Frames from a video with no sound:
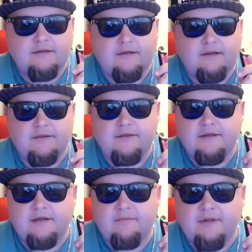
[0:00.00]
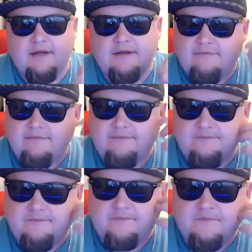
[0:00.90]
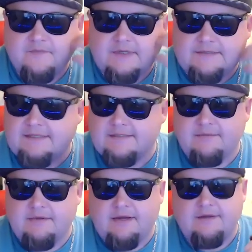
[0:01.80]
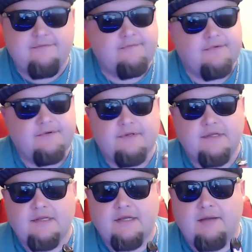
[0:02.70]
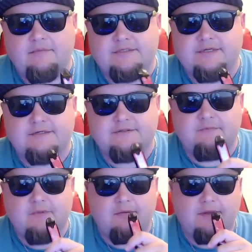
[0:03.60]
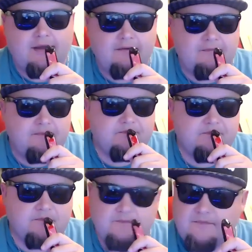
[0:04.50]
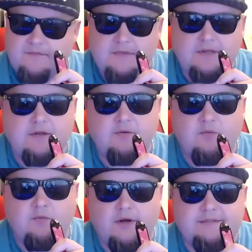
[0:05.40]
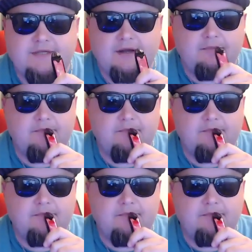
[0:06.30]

I think I'm live. It says I'm live. I'm just going to assume I'm live. What's up?